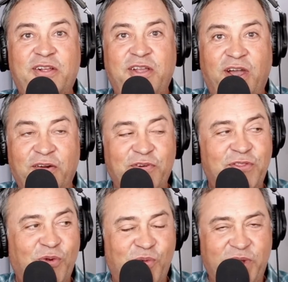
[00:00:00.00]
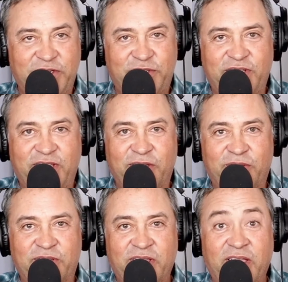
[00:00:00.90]
covered the
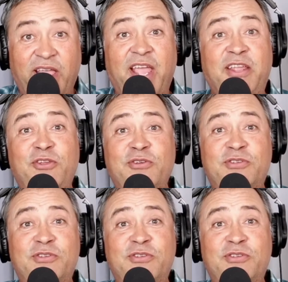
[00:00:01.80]
windshield, and you